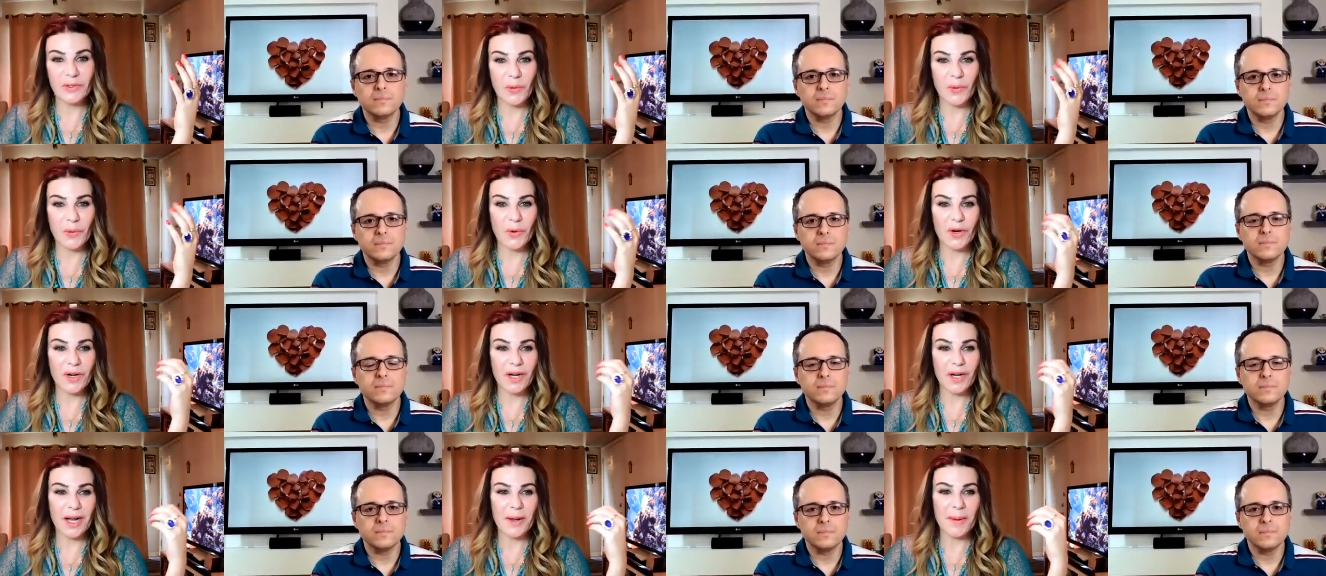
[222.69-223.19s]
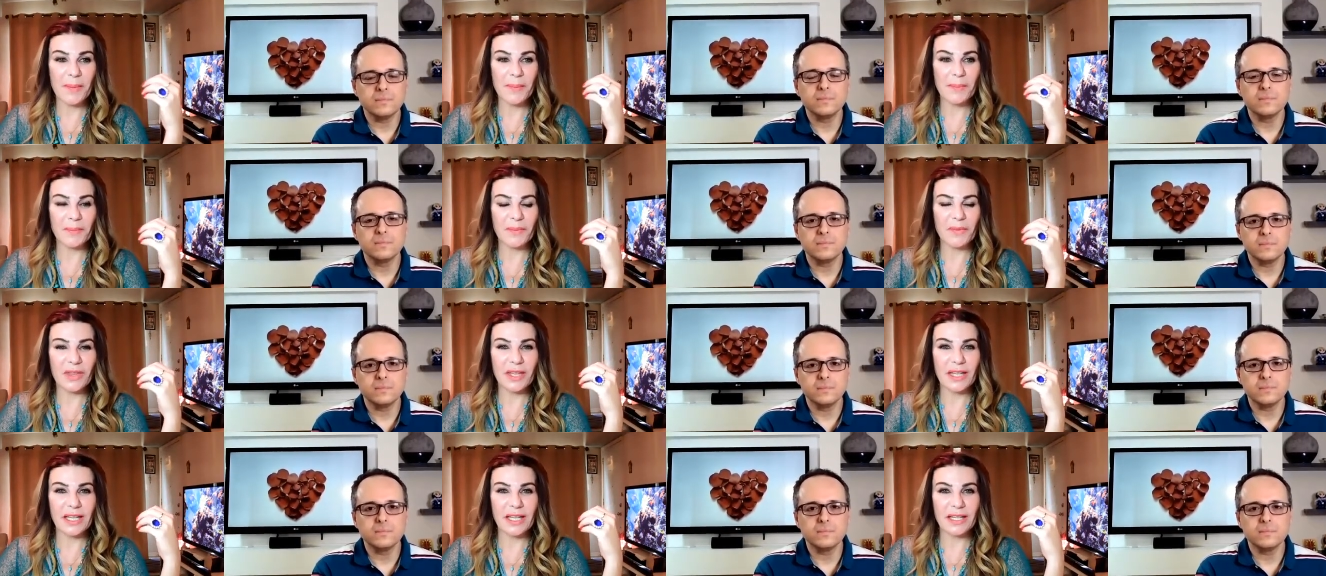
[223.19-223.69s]
Speaker 1: or
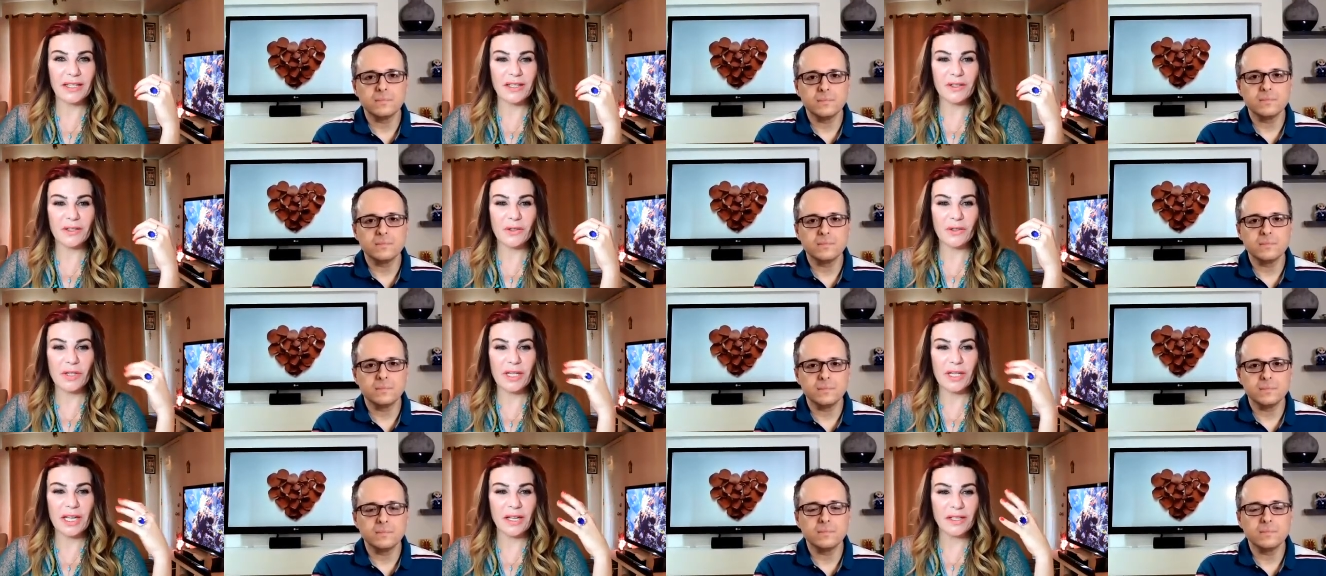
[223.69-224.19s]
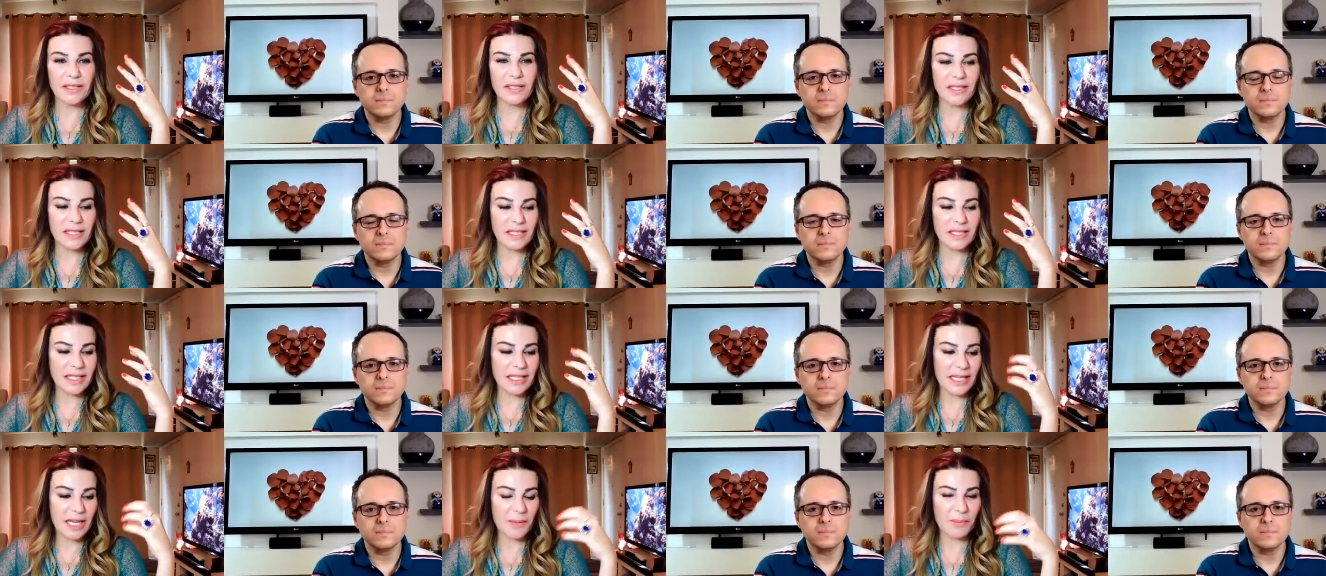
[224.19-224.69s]
um, they are
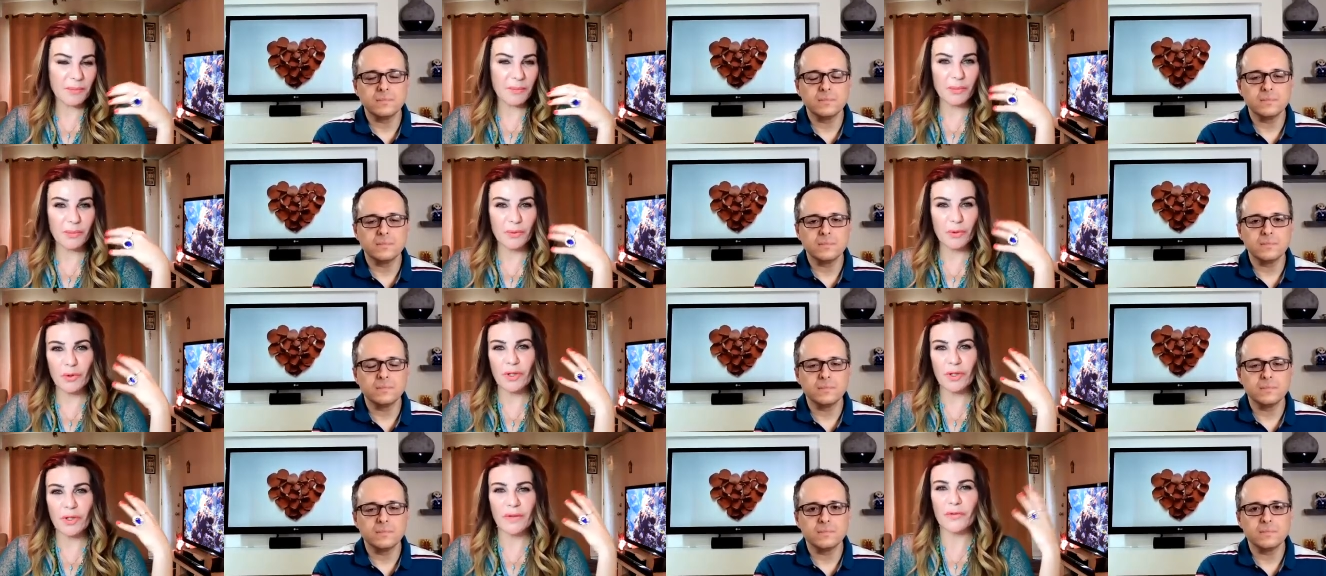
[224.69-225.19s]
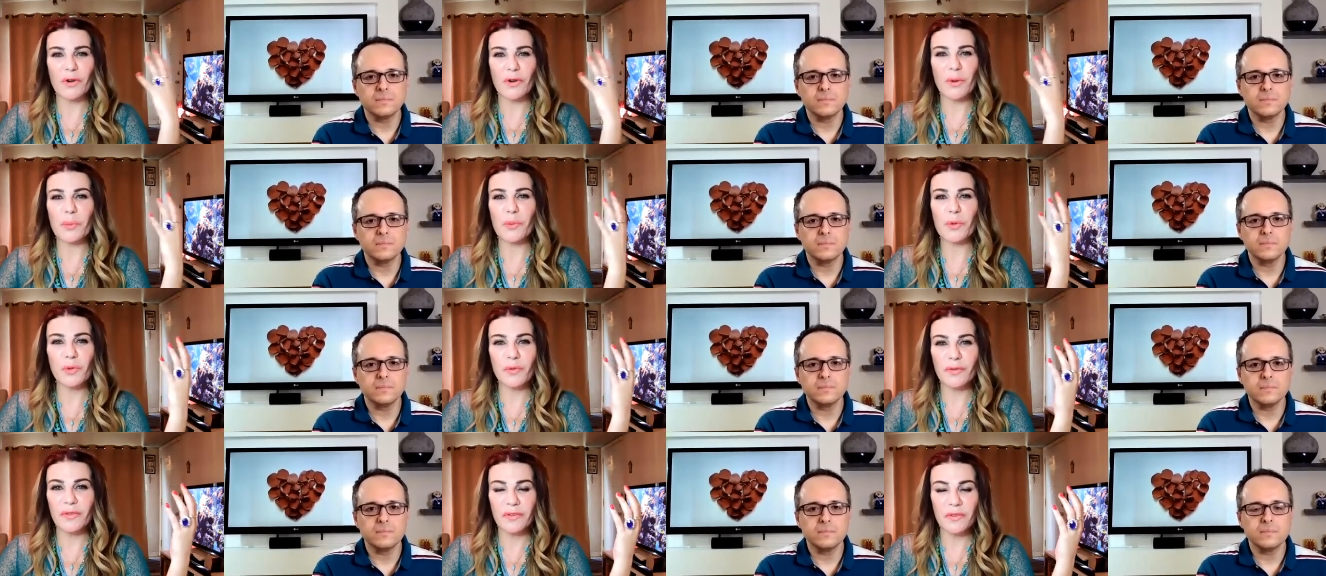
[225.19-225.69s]
constantly looking for
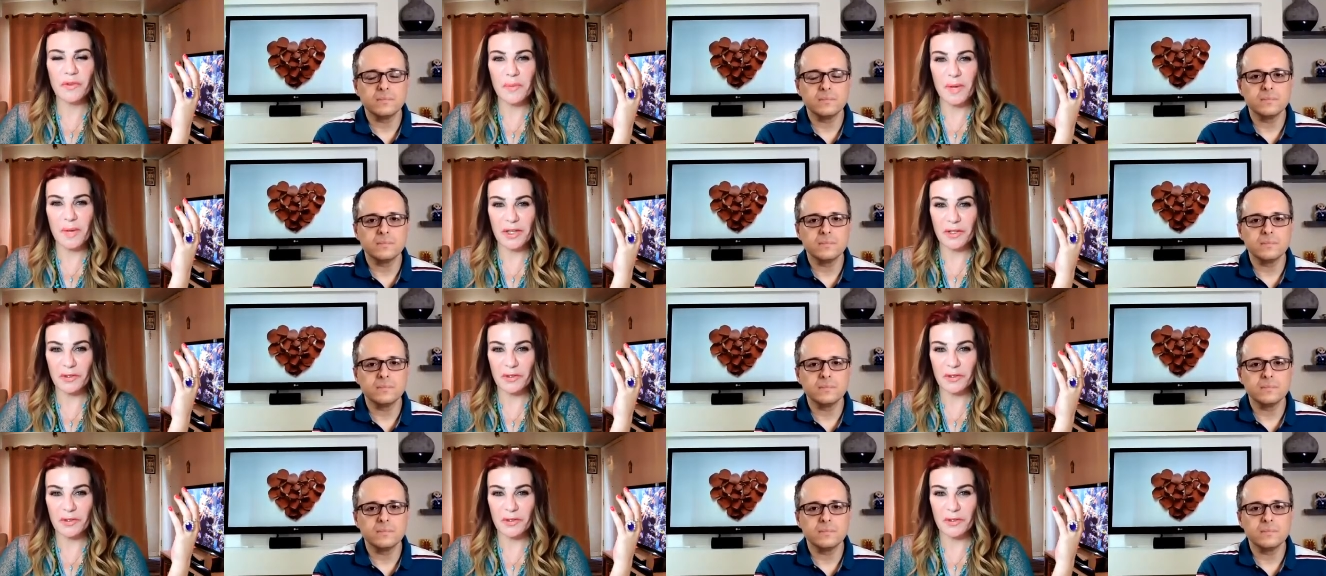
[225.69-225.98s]
approval from other